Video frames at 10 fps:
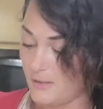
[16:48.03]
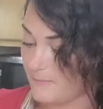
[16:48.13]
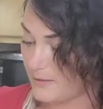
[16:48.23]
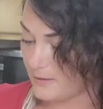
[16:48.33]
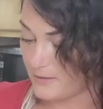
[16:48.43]

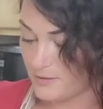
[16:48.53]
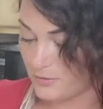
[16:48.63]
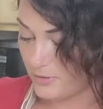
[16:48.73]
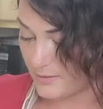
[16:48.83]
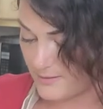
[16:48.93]
Because
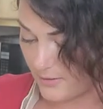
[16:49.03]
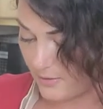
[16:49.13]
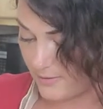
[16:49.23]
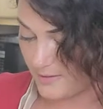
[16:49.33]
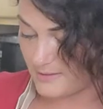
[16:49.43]
you could
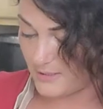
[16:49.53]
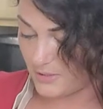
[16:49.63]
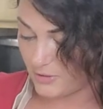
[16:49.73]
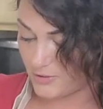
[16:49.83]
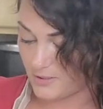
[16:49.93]
soak this in
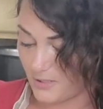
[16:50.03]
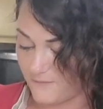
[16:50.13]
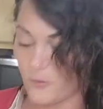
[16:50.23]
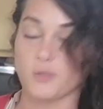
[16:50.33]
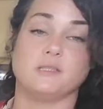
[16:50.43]
your sink
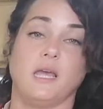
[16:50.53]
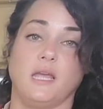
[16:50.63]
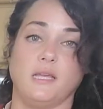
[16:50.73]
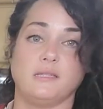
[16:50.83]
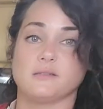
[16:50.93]
for
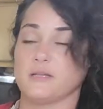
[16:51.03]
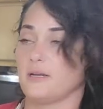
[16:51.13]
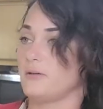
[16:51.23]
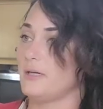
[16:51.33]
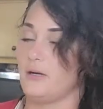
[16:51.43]
days. I
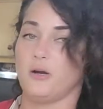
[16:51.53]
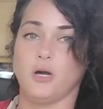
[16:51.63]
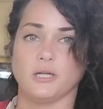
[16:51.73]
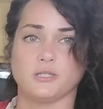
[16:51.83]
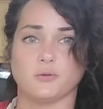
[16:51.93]
don't care
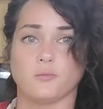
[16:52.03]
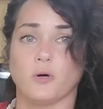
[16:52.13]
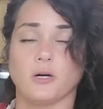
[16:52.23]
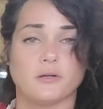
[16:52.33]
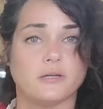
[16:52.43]
how hot your
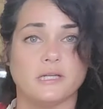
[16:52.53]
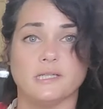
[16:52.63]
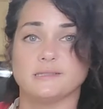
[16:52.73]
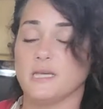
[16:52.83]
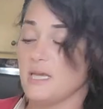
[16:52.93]
water
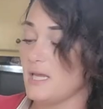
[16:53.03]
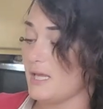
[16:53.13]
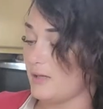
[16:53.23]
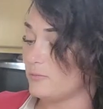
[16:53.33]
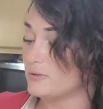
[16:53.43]
is.
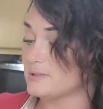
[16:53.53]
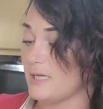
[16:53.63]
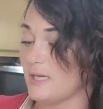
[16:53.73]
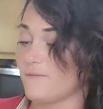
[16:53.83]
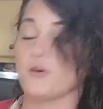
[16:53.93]
It will
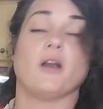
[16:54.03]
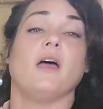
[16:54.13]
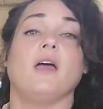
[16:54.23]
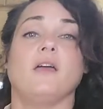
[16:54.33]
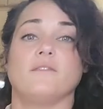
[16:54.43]
take
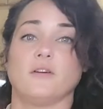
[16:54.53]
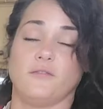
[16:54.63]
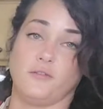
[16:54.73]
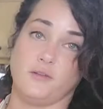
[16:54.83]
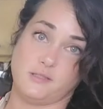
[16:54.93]
forever
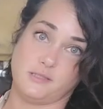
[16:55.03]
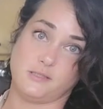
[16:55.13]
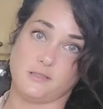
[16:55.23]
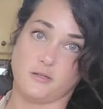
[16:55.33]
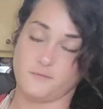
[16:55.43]
for this to
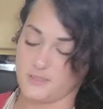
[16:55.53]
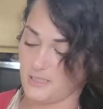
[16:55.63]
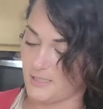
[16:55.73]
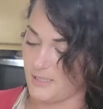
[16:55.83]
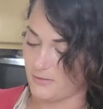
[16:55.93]
dissolve to
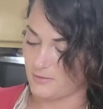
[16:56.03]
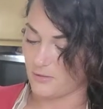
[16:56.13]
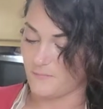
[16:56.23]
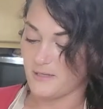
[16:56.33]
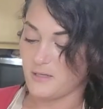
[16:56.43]
get it out.
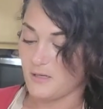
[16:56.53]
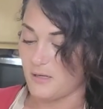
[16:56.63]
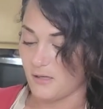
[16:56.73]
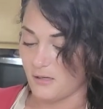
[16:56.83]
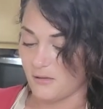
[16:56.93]
So
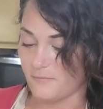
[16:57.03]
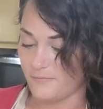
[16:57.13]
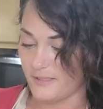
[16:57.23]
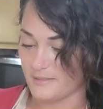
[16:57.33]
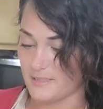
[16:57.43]

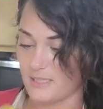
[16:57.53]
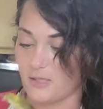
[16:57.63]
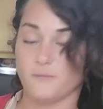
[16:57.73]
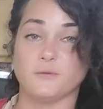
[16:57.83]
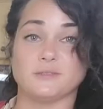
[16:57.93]
that's a
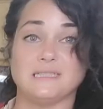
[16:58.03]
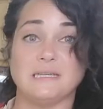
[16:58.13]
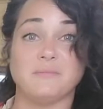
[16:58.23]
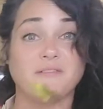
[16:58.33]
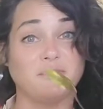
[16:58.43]
helpful
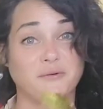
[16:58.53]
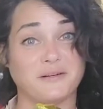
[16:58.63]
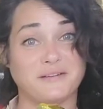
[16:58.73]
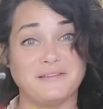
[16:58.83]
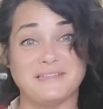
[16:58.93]
tip if you
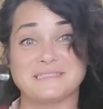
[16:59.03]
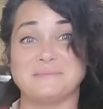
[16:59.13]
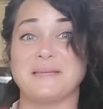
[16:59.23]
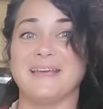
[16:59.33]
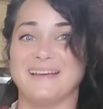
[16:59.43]
want to do this,
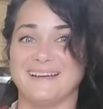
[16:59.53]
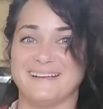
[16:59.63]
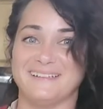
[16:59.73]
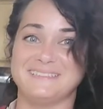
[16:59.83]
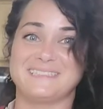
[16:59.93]
because